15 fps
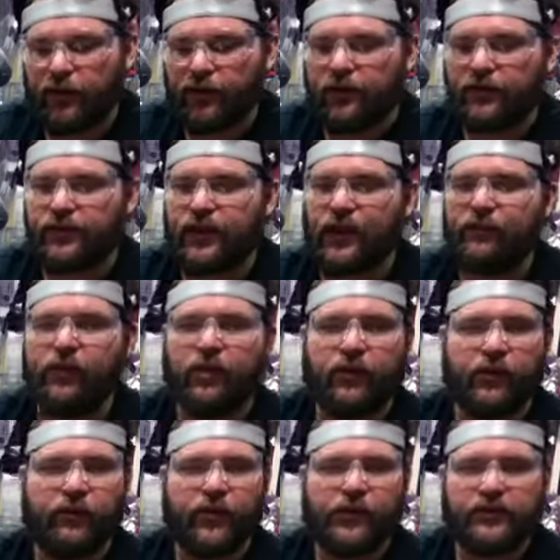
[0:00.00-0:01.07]
Doesn't have all the
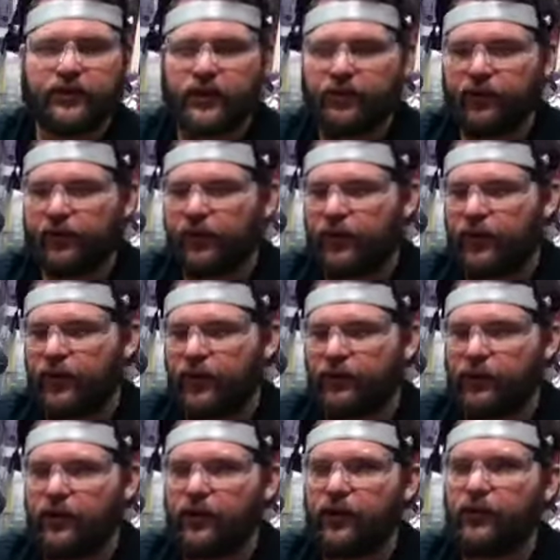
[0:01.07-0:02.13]
fins and everything yet,
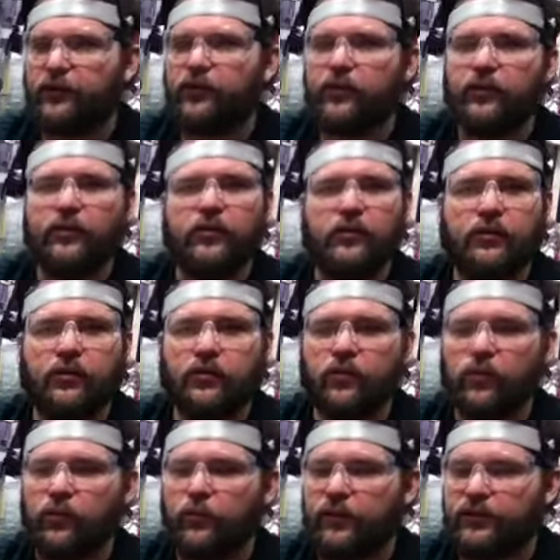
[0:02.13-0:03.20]
so it'll look a little
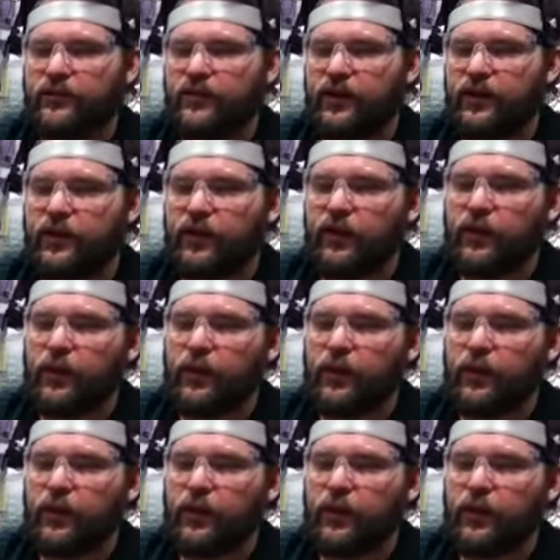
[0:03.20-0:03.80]
cooler when it's done.